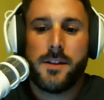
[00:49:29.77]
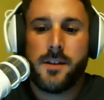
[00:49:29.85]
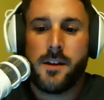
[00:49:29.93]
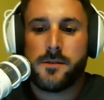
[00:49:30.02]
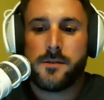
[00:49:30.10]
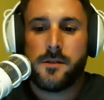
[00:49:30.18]

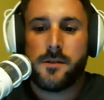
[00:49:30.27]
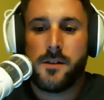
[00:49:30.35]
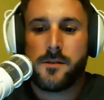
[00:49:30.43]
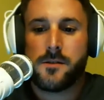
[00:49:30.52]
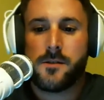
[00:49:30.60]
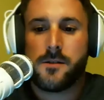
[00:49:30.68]

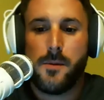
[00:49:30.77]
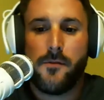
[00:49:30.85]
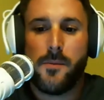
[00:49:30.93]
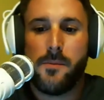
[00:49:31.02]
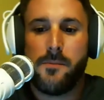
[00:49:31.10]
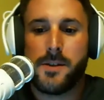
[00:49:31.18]
It's I mean,
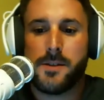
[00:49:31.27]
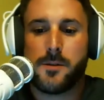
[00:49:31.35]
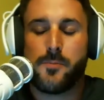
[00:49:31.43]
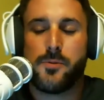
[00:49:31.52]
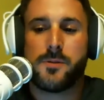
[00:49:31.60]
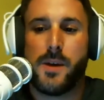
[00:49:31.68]
from a
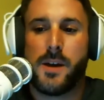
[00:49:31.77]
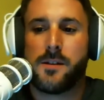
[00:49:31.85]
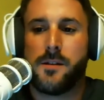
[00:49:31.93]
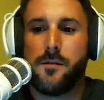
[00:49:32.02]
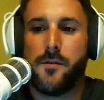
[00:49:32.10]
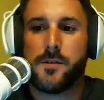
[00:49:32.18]
business
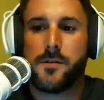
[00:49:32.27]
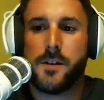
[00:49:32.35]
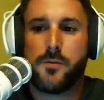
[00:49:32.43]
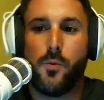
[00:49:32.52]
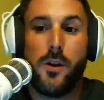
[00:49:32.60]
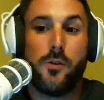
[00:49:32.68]
perspective,
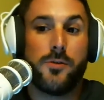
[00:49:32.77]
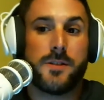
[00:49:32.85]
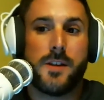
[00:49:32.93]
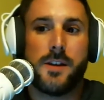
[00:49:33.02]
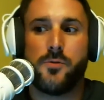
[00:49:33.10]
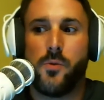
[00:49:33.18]
it's one of those
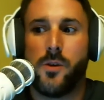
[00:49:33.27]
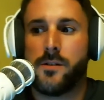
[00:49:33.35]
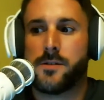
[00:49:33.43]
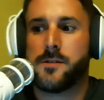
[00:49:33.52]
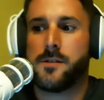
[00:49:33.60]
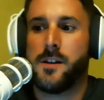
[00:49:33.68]
things where
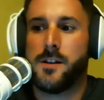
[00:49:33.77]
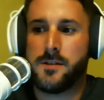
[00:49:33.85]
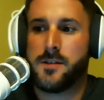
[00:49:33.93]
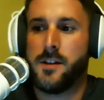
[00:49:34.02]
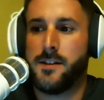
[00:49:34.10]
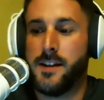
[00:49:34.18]
it
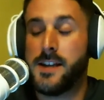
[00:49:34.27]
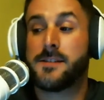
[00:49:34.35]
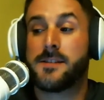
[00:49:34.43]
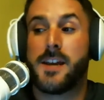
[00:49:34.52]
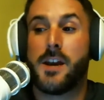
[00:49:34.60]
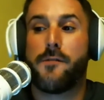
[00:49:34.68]

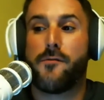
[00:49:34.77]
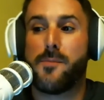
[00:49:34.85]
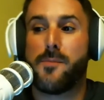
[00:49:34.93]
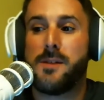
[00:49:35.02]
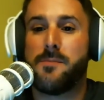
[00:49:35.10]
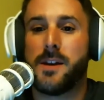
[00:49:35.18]
is scary for
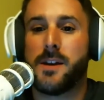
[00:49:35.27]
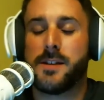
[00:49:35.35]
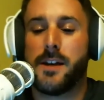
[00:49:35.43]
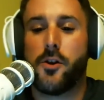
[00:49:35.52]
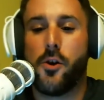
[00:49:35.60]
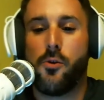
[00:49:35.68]
me because
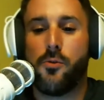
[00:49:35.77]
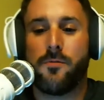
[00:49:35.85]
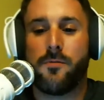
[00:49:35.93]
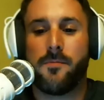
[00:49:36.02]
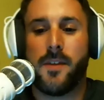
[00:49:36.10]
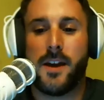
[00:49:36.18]
I
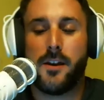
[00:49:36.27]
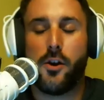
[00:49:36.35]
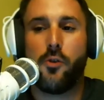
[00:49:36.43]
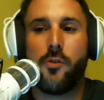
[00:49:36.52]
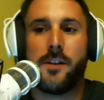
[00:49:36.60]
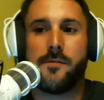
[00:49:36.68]
know
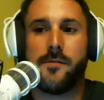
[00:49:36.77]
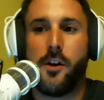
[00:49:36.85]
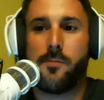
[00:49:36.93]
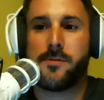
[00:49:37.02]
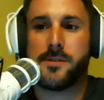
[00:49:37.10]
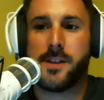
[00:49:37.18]
that
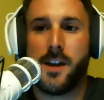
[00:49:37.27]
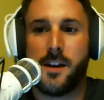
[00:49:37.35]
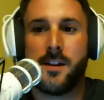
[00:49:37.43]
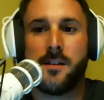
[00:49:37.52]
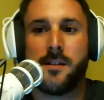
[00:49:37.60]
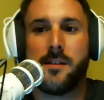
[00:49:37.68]
developers get
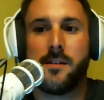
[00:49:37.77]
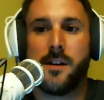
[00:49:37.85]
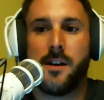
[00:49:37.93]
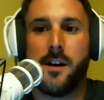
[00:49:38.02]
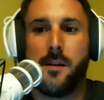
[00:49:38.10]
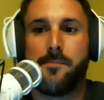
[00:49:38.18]
it.
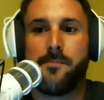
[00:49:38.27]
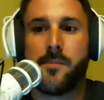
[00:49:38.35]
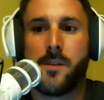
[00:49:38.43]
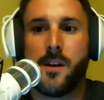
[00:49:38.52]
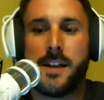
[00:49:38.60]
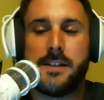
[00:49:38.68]

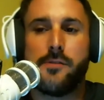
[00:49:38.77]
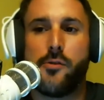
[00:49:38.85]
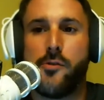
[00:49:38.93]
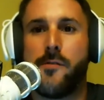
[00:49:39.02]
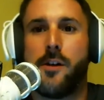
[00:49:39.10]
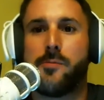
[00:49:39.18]
It's
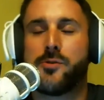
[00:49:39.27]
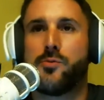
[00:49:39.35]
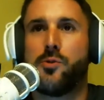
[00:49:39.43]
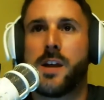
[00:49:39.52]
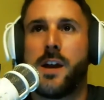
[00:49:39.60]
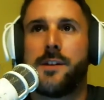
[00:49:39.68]
either developers
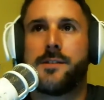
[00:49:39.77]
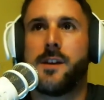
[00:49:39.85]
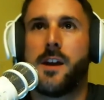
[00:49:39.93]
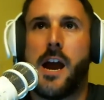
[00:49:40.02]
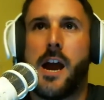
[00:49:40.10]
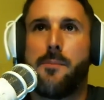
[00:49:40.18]
will look at it and
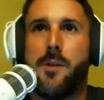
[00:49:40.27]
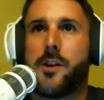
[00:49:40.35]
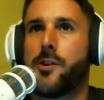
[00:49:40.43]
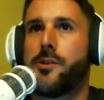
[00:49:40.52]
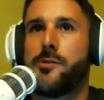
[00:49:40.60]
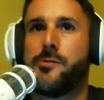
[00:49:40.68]
say, I am
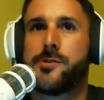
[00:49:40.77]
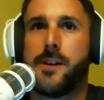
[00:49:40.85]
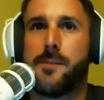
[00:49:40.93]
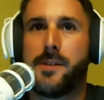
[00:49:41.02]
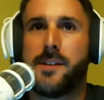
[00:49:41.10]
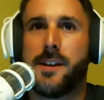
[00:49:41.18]
not going to use
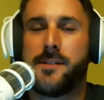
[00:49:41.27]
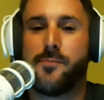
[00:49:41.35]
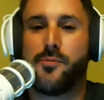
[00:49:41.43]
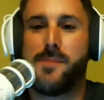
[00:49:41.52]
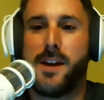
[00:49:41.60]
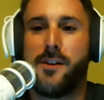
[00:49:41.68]
something that's
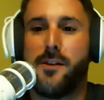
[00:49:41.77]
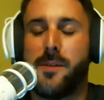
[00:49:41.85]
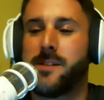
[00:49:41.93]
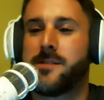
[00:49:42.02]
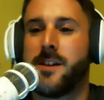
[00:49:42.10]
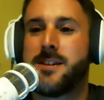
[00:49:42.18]
pre-made on
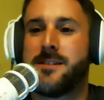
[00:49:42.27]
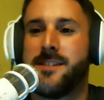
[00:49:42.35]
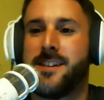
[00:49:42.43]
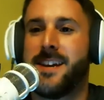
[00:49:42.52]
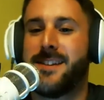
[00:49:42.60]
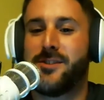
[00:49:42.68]
my site
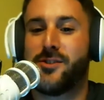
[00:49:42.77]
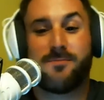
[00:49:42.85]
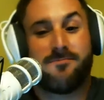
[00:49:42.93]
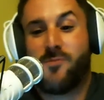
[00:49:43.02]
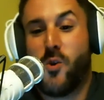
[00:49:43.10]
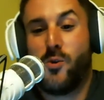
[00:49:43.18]
and just
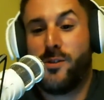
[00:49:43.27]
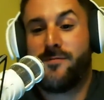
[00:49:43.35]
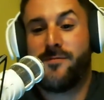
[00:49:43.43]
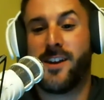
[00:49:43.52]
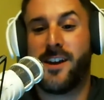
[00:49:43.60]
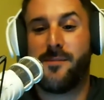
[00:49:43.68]
totally
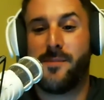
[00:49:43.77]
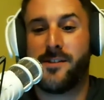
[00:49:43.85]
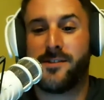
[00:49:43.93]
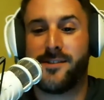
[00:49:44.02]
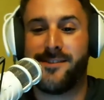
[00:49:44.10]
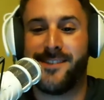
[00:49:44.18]
forget about
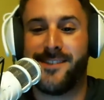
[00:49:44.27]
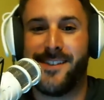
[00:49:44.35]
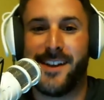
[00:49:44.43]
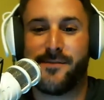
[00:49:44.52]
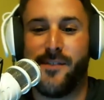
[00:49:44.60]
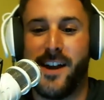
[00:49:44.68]
us, and
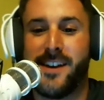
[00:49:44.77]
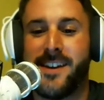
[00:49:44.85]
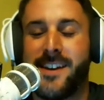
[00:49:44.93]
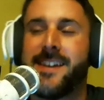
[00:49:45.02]
that's fine.